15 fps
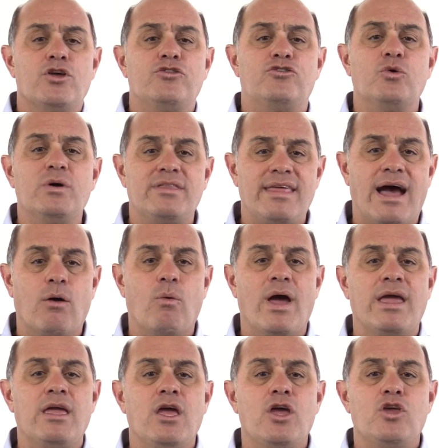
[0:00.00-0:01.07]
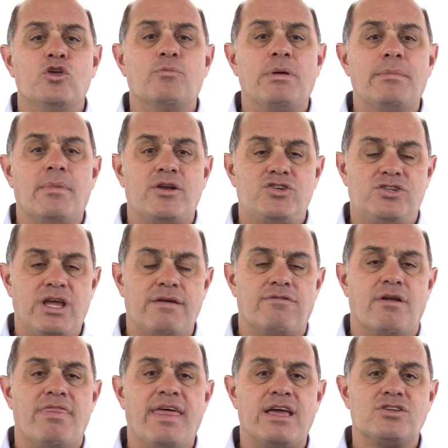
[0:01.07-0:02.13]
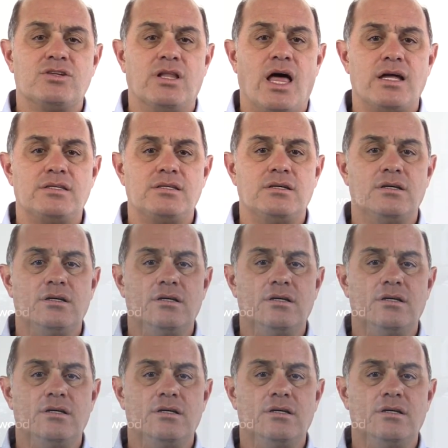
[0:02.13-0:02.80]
Do it that way, you'll be much safer. Thanks a lot.